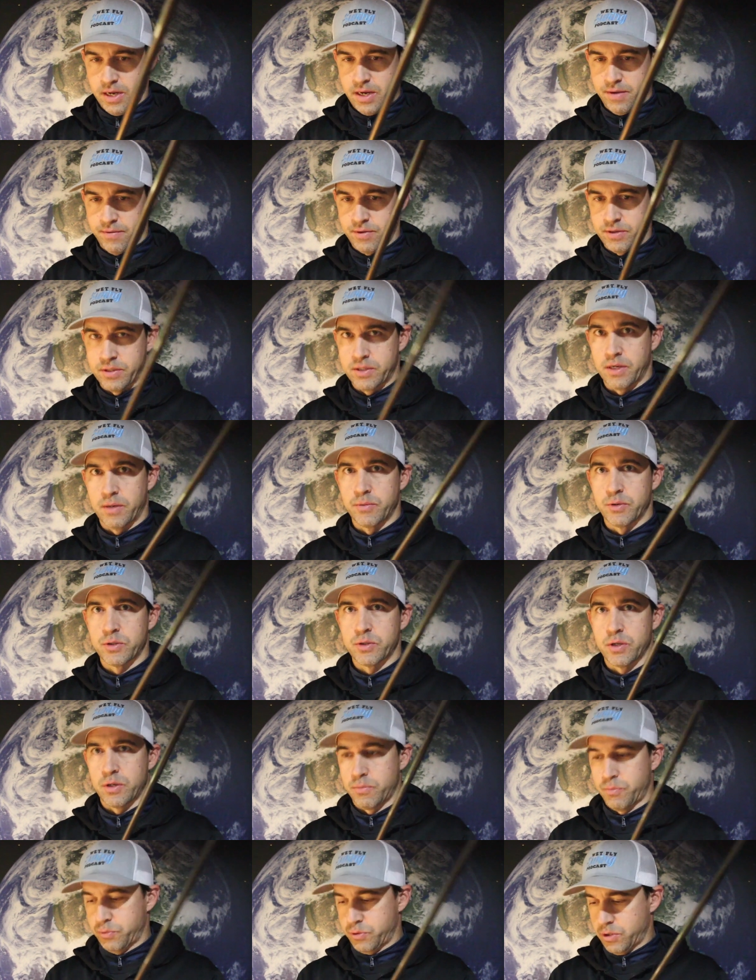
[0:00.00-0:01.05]
I have this, I'm just
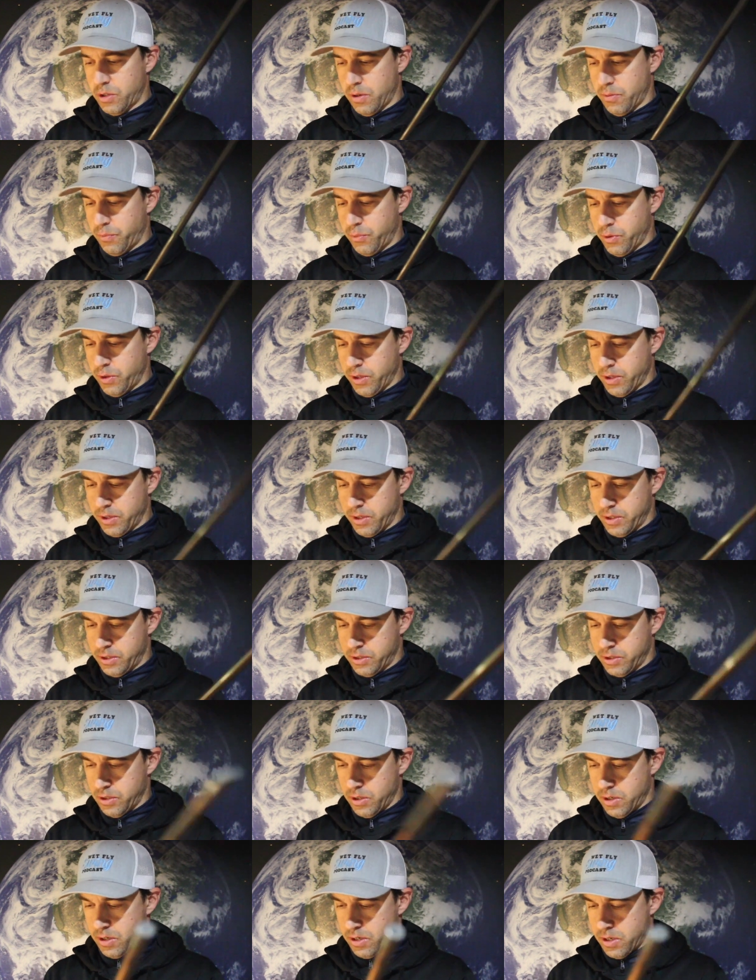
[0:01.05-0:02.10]
going to start putting
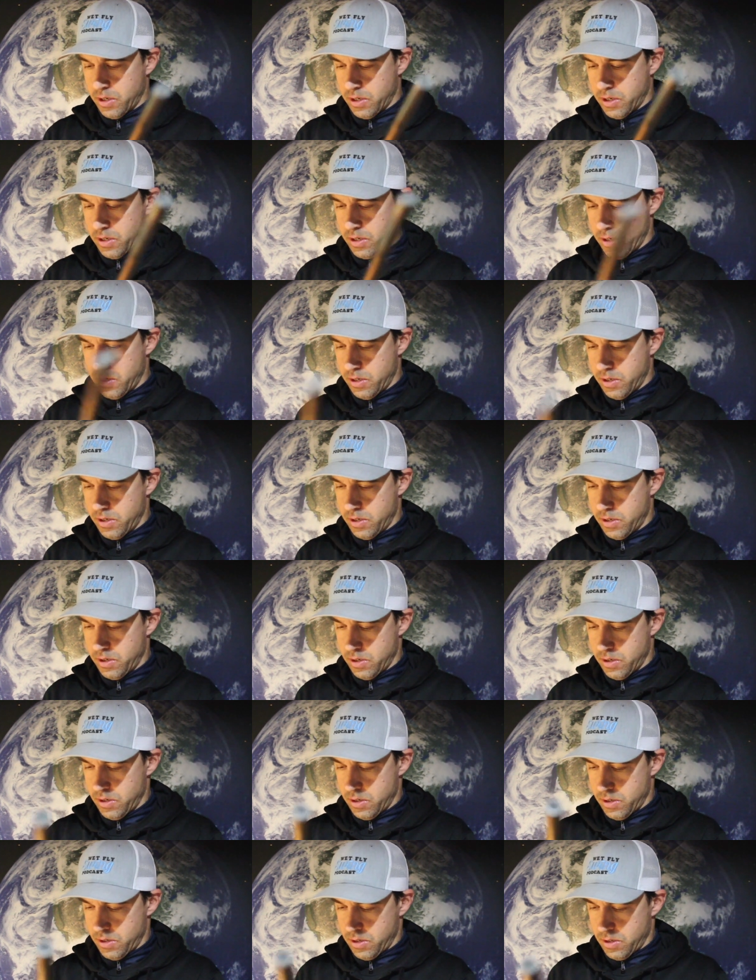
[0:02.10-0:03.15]
this on
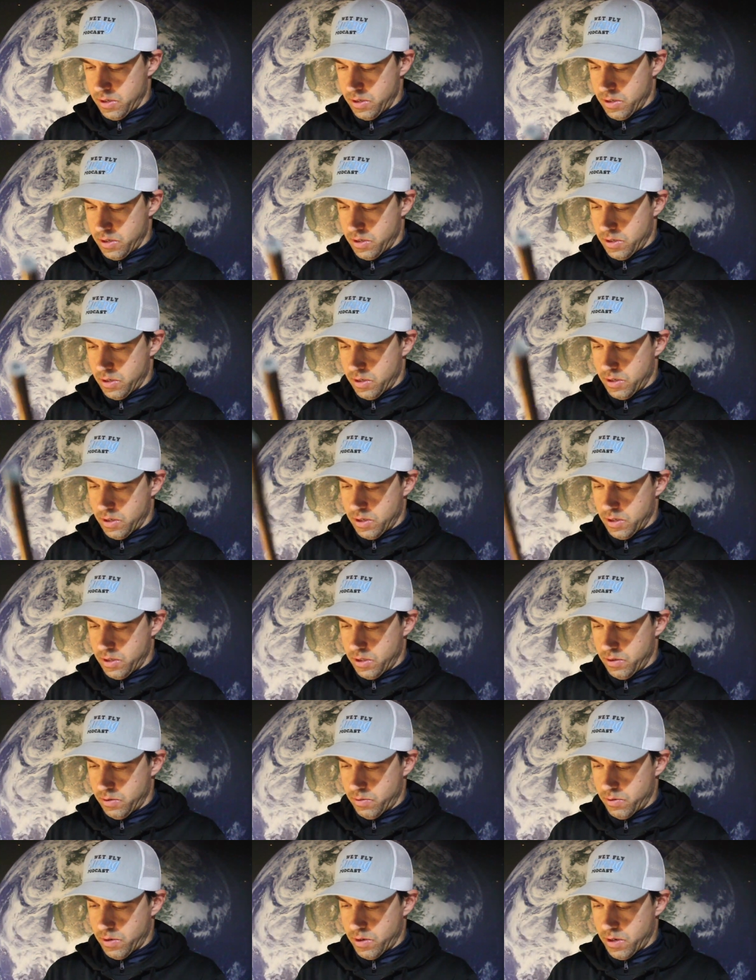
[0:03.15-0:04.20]

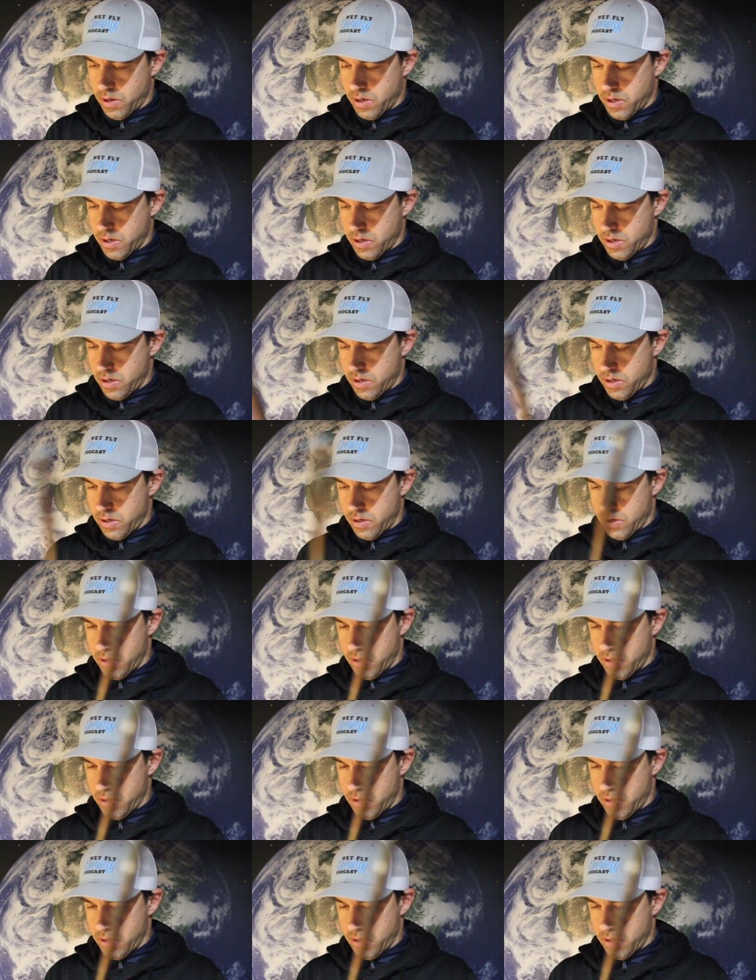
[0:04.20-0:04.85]
the rod,